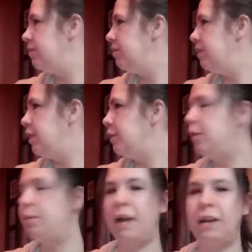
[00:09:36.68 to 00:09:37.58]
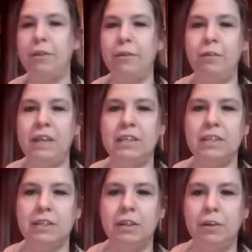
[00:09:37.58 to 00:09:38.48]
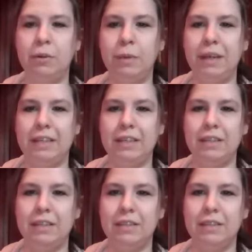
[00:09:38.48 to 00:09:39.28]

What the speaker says: Beautiful. Pedal the feet just a little bit.